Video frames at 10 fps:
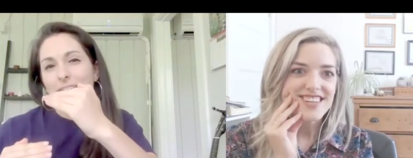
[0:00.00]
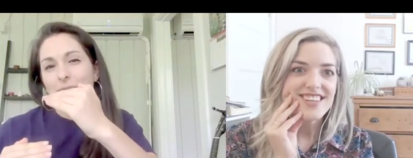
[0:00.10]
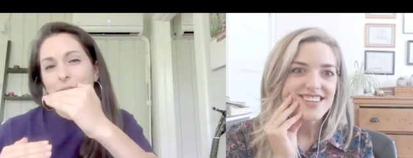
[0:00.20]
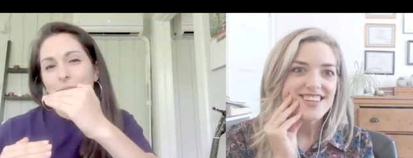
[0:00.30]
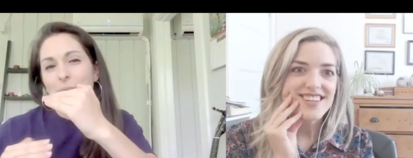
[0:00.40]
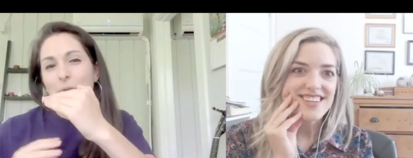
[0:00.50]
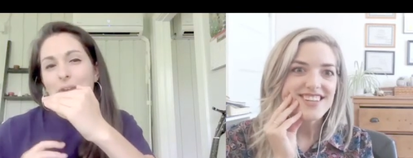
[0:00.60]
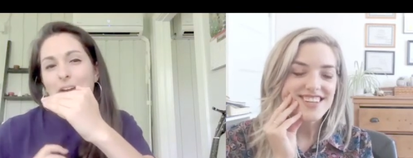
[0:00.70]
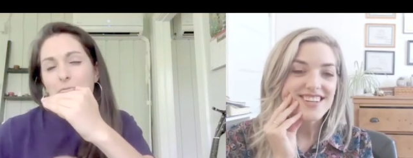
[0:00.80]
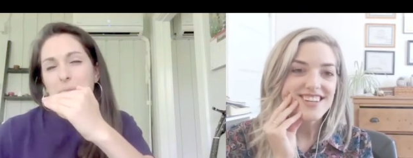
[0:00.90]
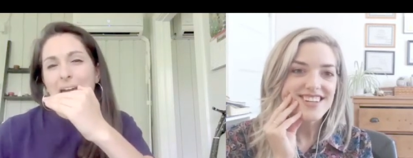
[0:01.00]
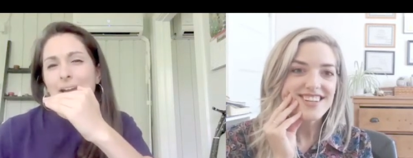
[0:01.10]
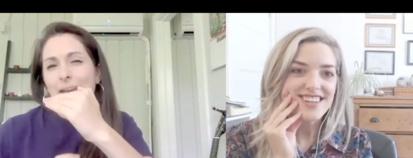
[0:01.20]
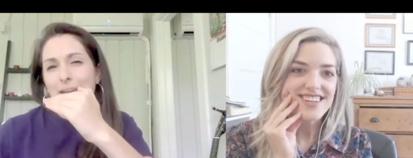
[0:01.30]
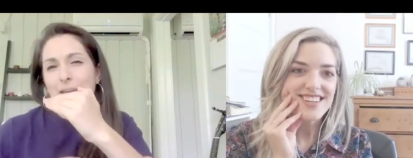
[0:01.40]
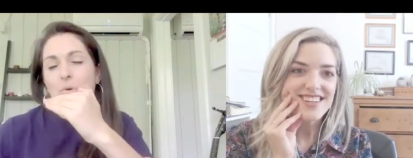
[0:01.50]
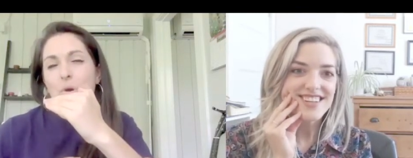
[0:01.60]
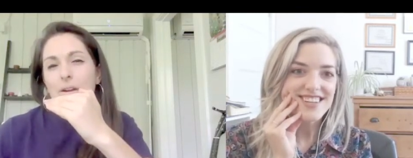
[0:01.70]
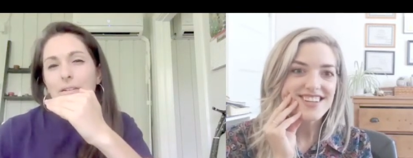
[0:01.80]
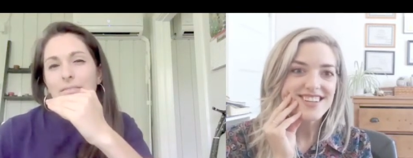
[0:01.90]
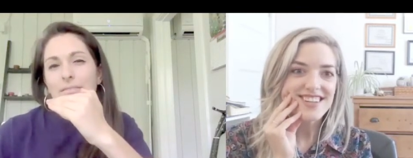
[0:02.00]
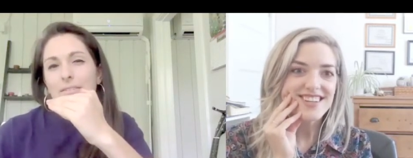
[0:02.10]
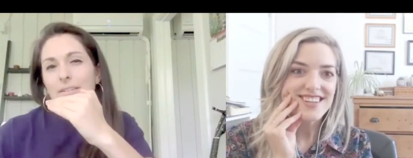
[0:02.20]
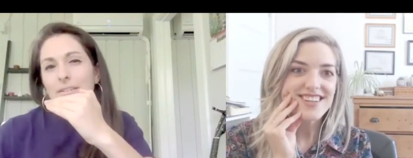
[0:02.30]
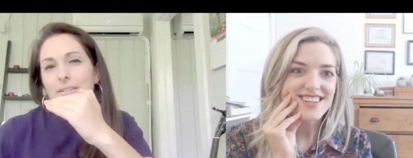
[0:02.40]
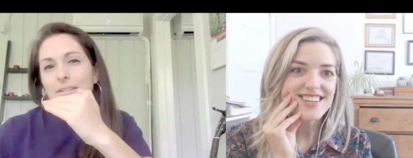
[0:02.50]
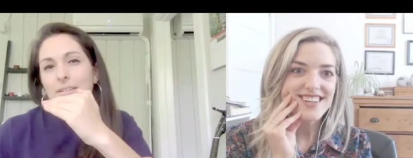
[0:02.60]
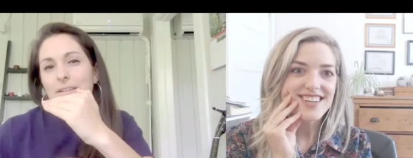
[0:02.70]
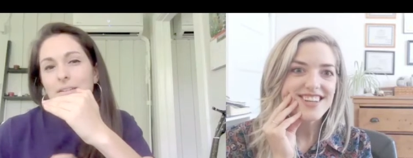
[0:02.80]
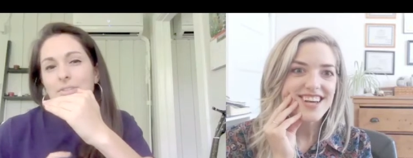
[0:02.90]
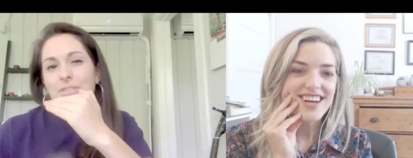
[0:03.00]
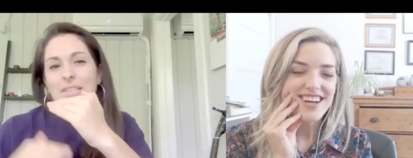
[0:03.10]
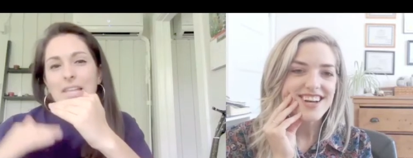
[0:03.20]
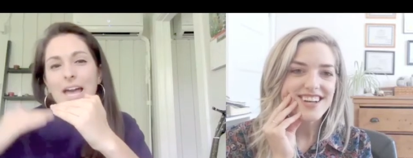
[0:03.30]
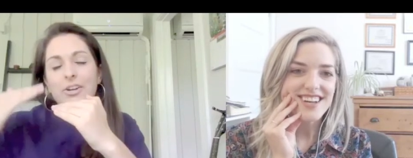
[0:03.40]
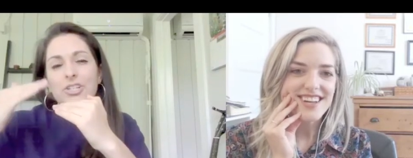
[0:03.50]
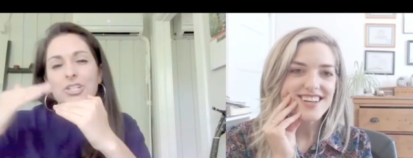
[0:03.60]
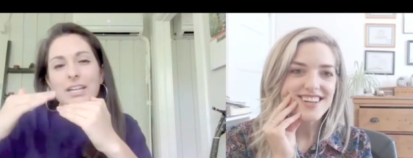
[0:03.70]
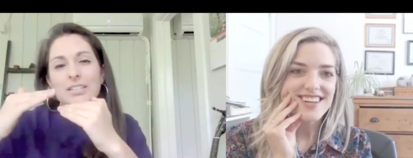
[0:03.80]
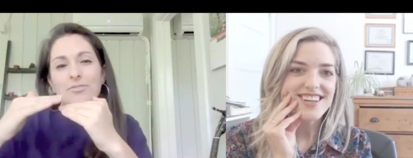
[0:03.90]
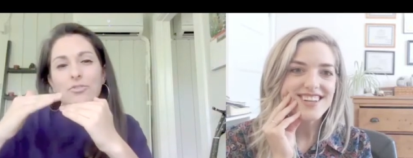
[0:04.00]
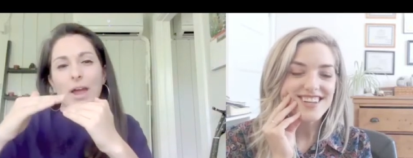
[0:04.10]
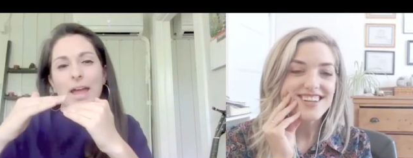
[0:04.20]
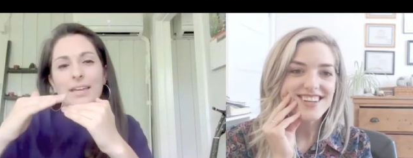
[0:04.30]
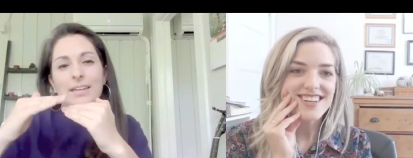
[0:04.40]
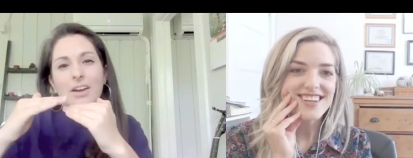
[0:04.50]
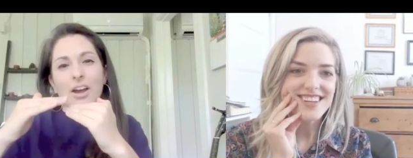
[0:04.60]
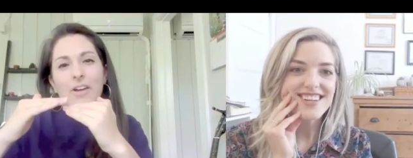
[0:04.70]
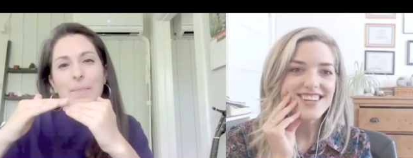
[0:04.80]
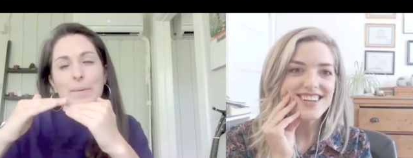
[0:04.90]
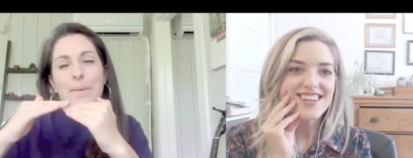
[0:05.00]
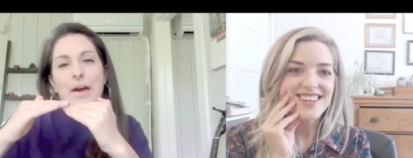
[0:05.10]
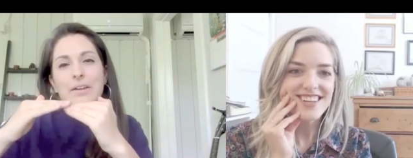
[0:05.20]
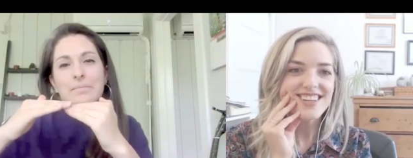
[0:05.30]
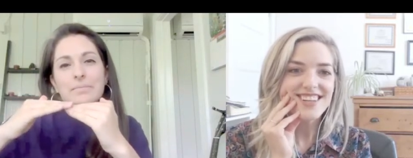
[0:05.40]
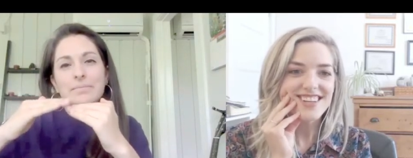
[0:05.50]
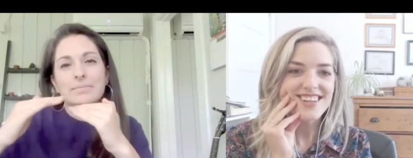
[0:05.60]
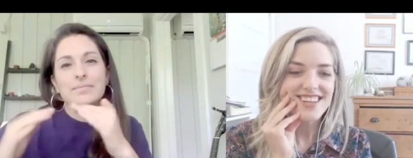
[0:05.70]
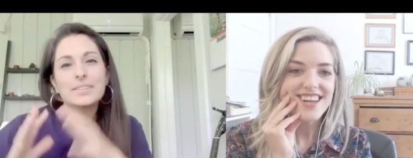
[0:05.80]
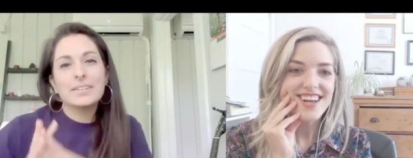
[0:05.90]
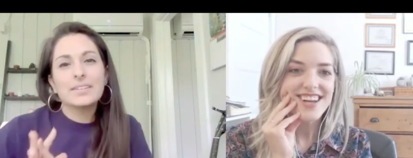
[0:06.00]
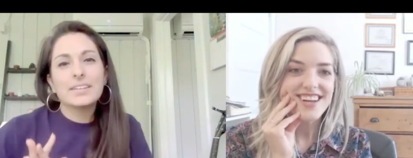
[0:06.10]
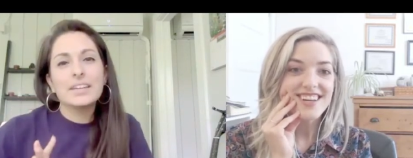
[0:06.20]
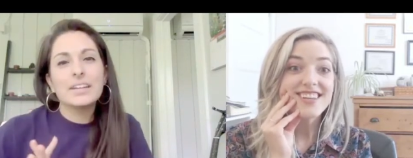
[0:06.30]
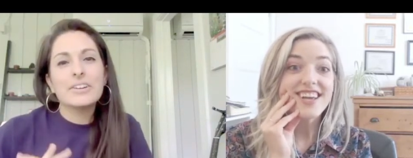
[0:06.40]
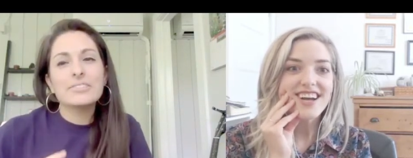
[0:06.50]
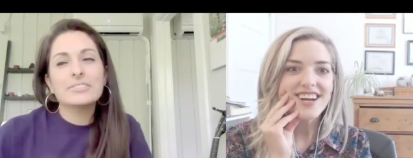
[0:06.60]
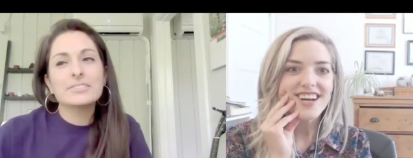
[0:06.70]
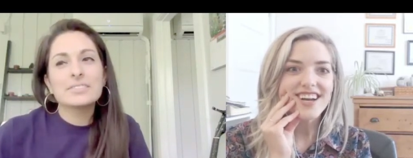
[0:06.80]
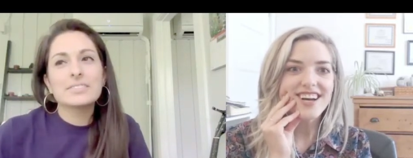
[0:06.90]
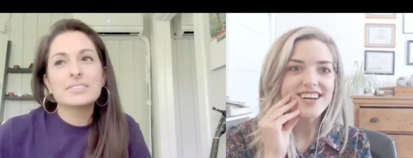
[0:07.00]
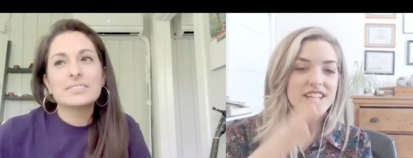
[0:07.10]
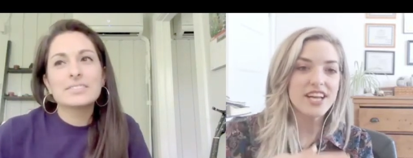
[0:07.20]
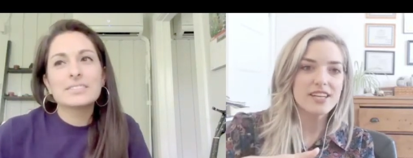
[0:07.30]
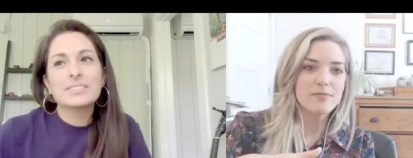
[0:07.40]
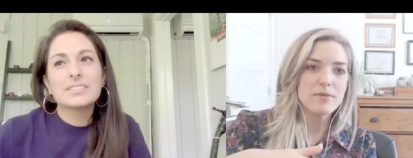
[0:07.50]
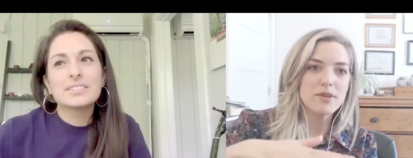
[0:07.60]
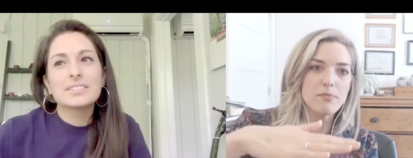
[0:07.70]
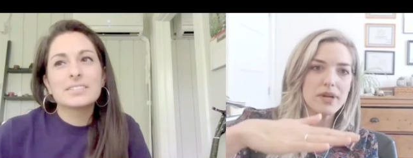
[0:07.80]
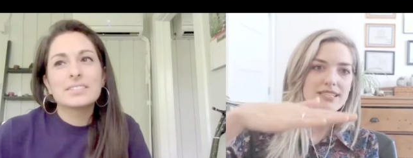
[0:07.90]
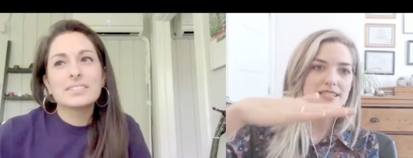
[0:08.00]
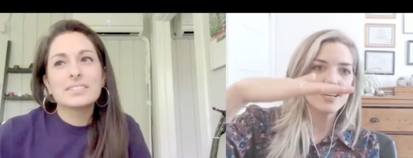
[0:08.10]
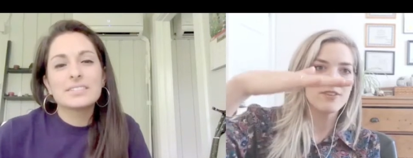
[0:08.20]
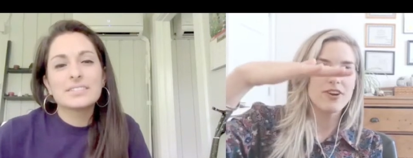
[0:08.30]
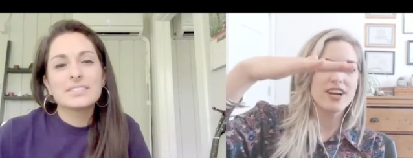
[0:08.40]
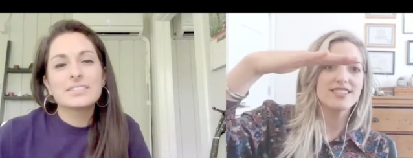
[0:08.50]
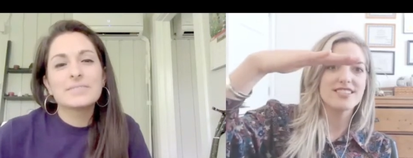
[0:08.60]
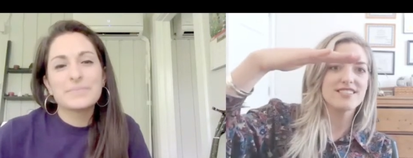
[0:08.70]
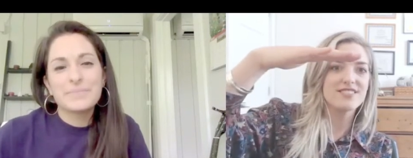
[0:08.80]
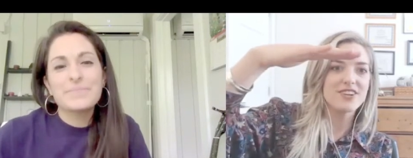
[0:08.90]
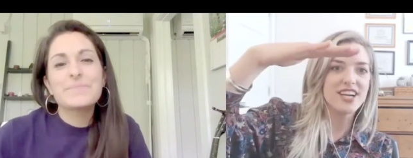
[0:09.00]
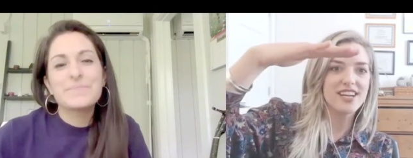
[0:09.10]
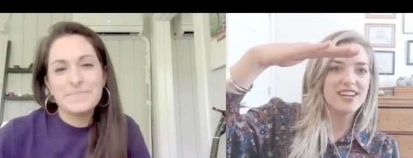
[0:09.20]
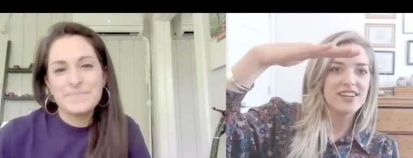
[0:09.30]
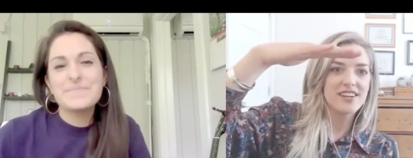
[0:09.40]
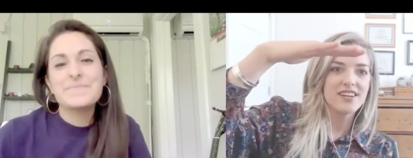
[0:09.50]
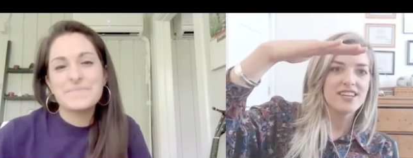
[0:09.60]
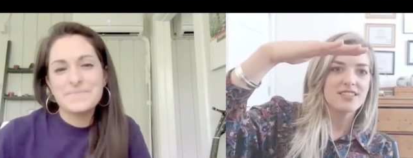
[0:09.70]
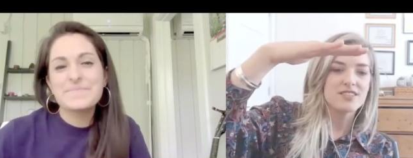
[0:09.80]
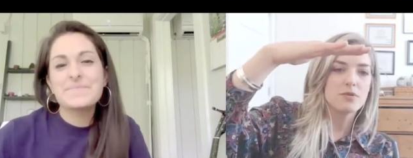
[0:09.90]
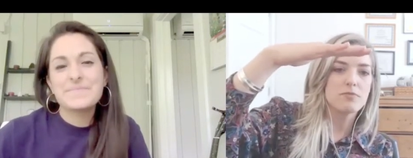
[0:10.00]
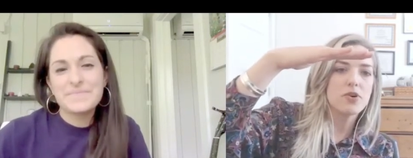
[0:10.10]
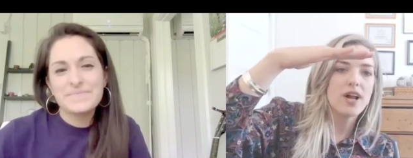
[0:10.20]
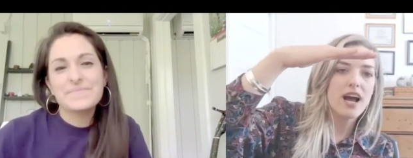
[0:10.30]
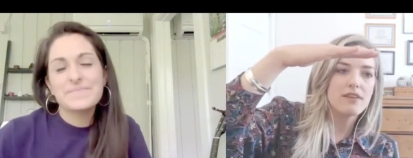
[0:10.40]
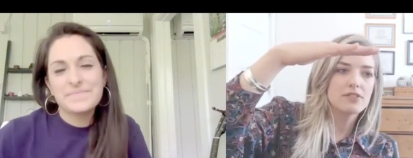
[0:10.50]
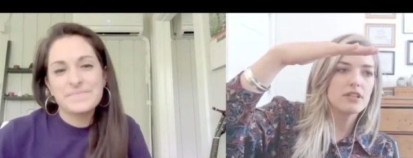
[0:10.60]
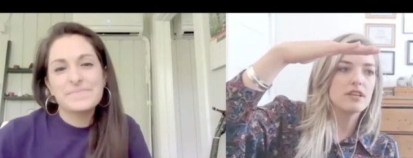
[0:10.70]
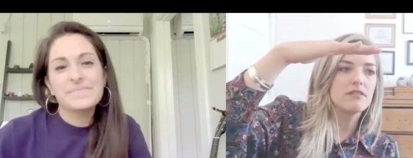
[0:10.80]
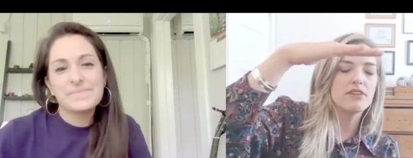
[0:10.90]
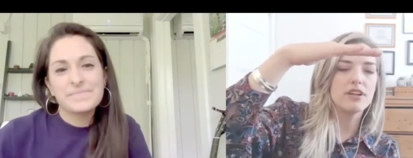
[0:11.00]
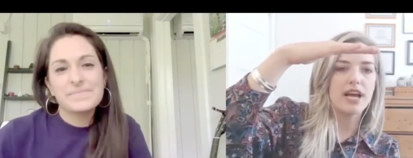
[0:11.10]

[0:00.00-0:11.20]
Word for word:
Speaker 1: We're, we don't have black anymore. Just lighter shades of gray are at the bottom.
Speaker 2: Yeah. You know? Yeah. Yeah. Like maybe the baseline rises, right? so people don't have to live in